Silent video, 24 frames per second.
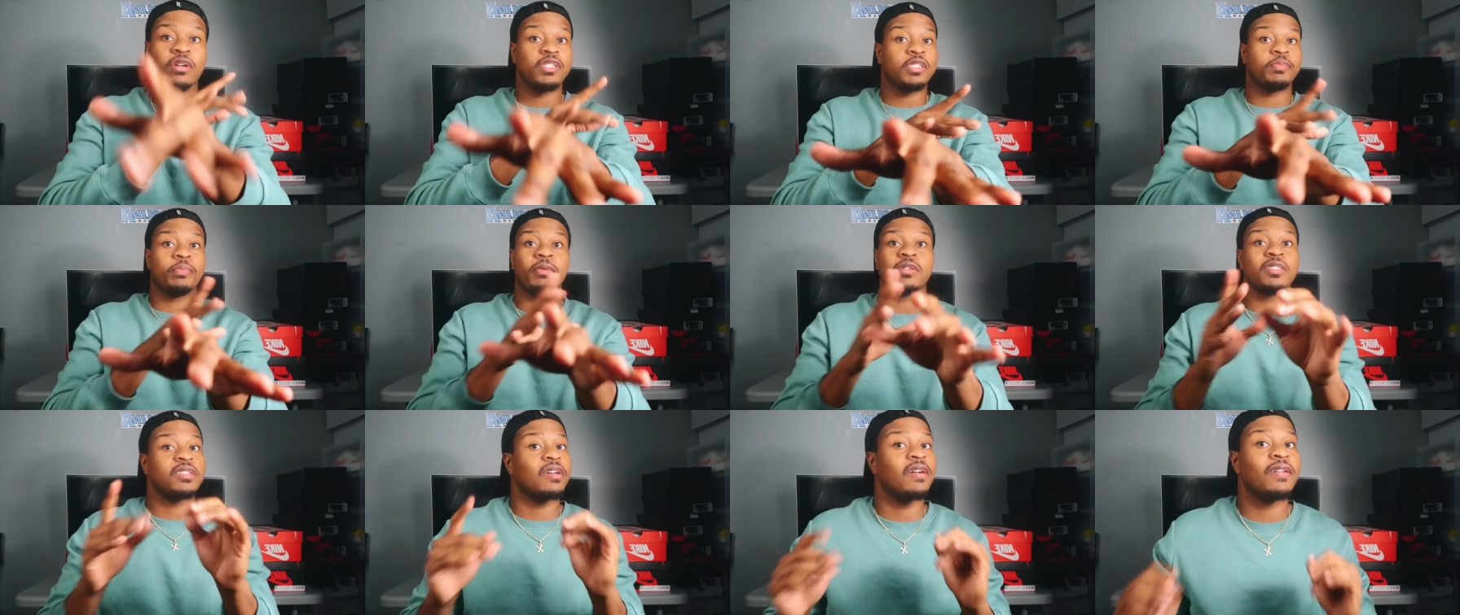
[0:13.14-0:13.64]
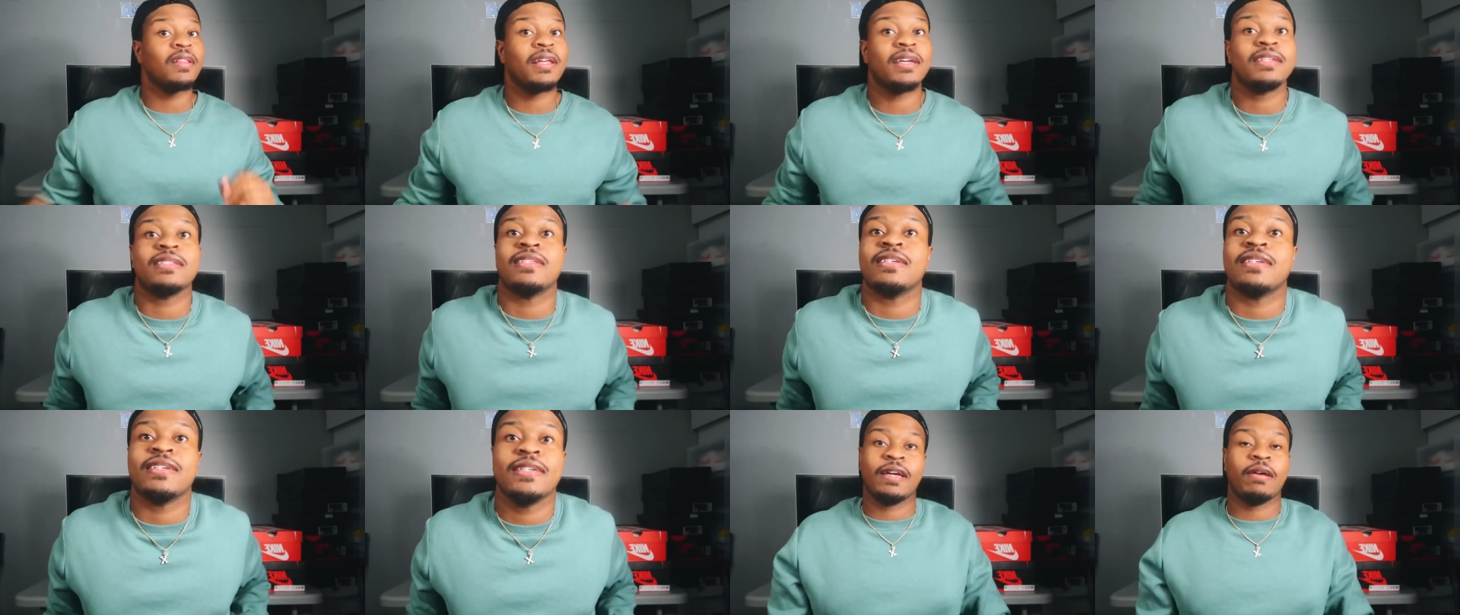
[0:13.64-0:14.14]
wasn't supposed to go
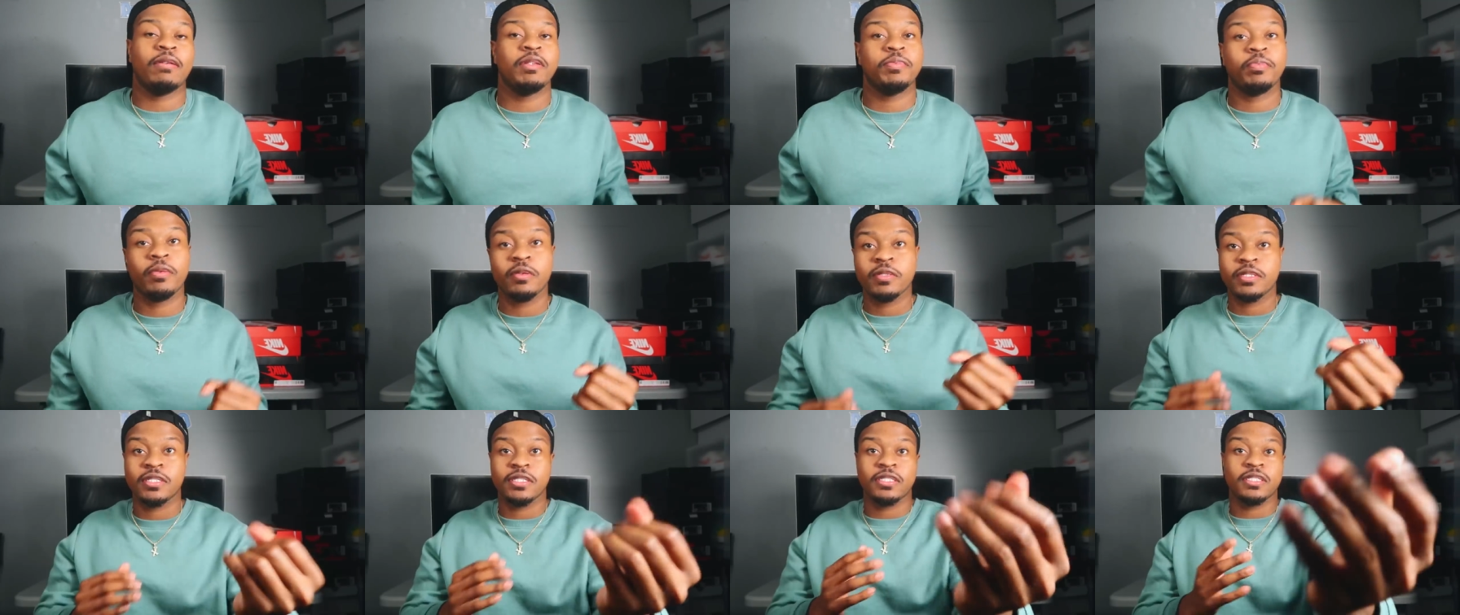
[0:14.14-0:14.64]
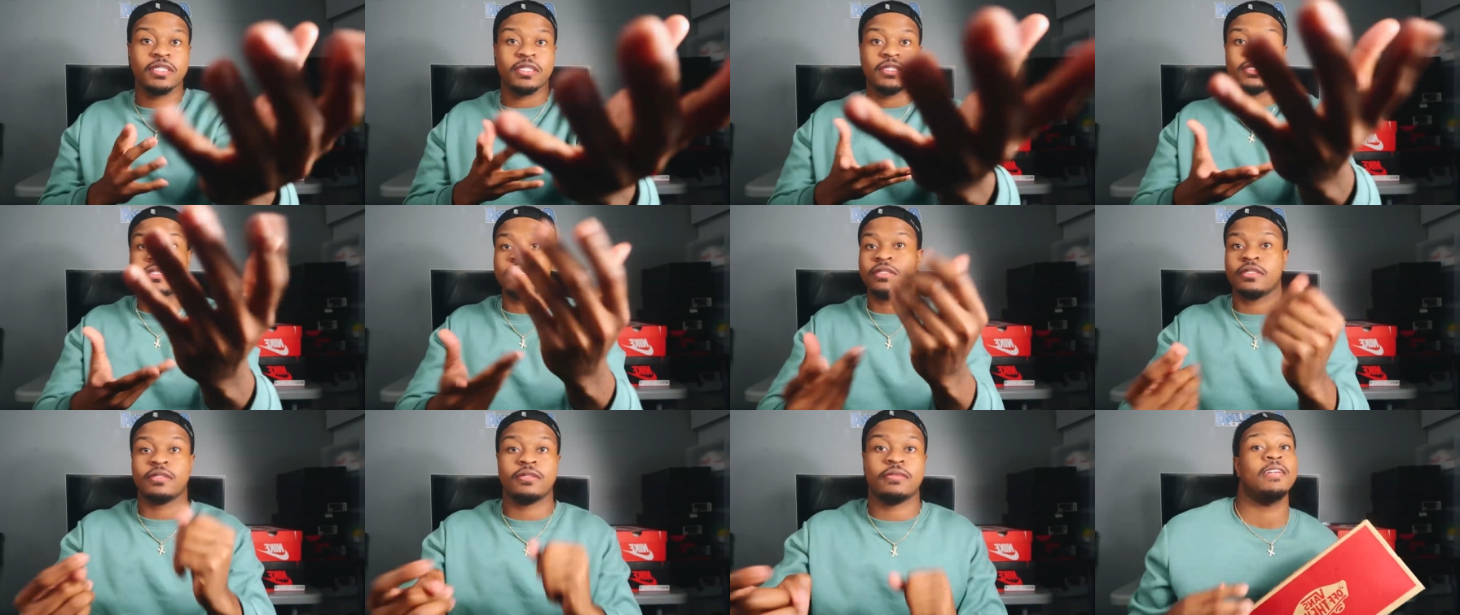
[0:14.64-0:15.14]
like that. I was supposed to
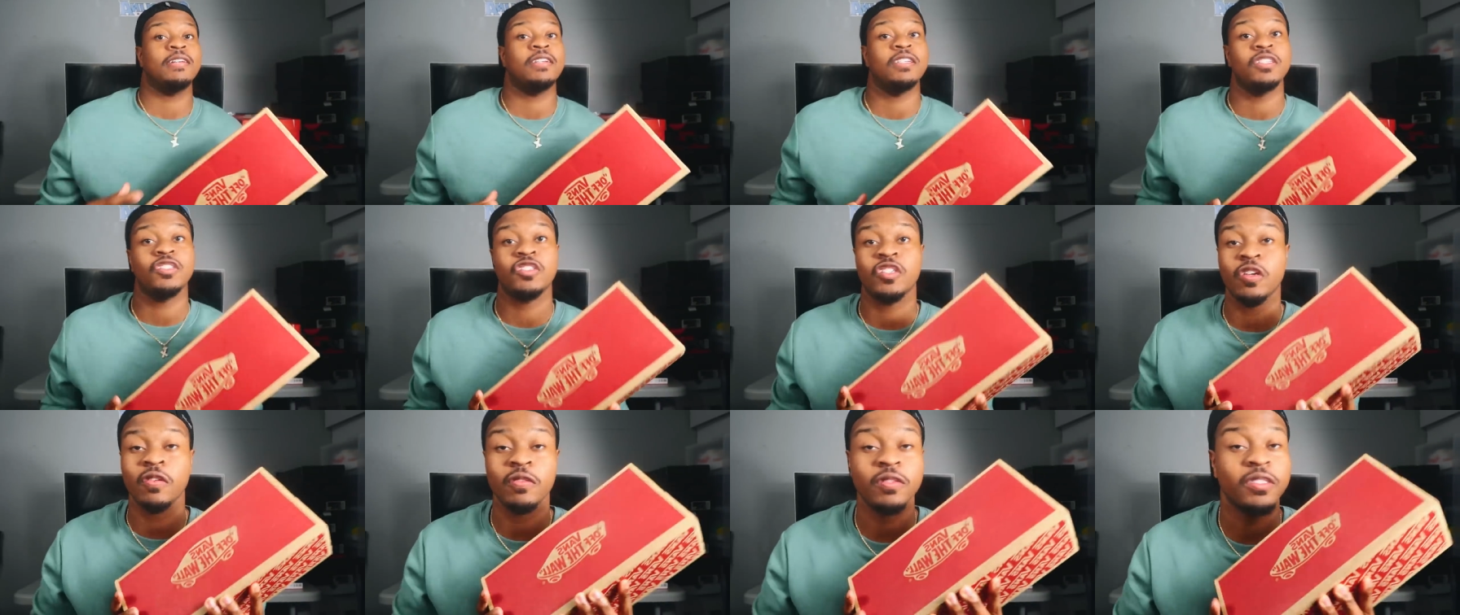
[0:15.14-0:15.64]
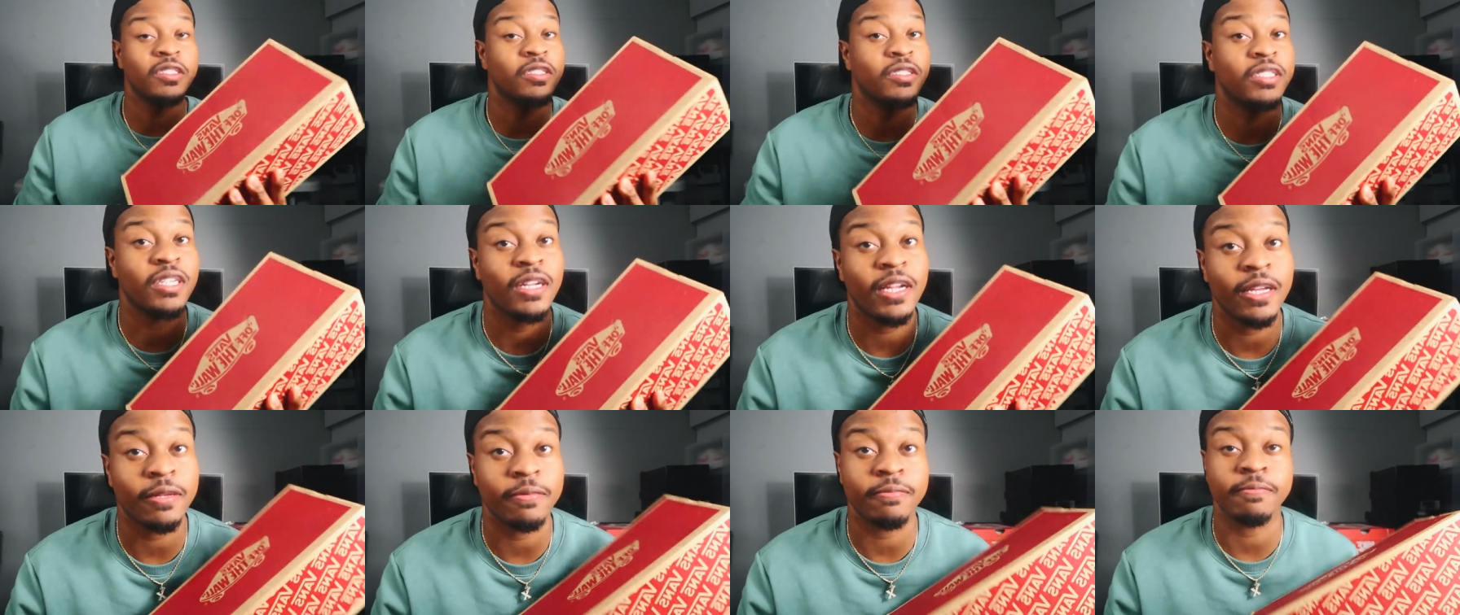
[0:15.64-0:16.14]
just, so
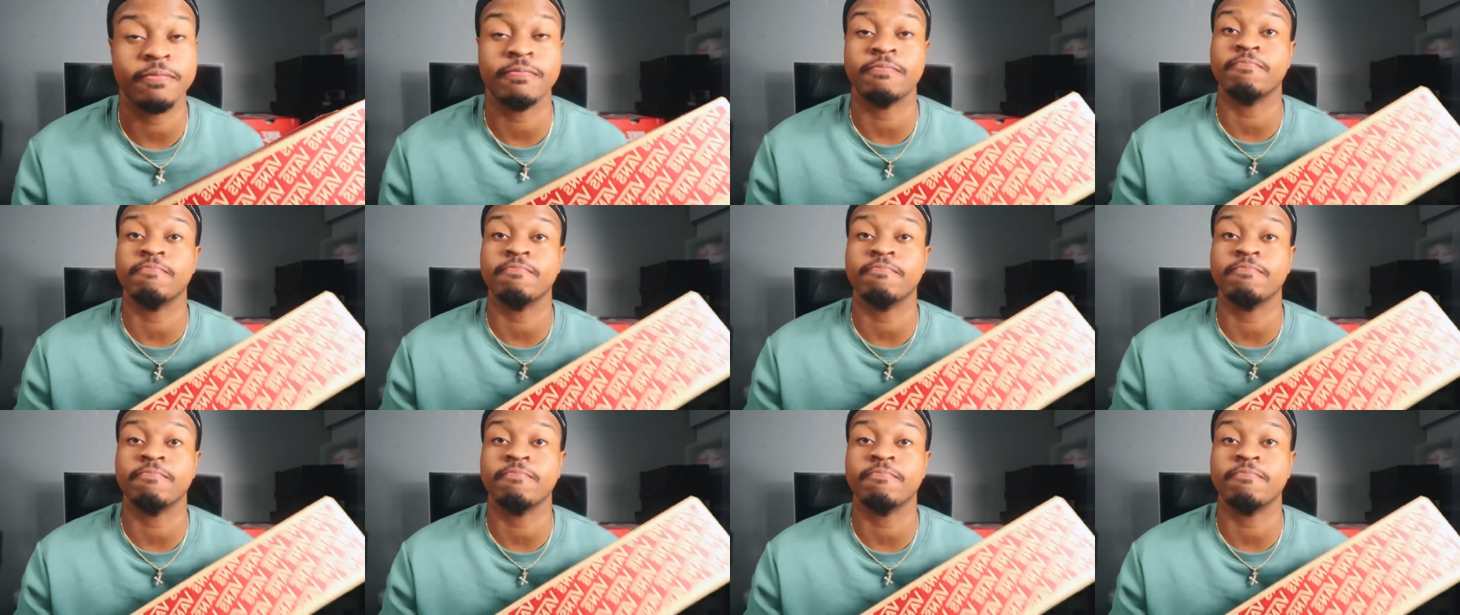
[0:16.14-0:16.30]
today,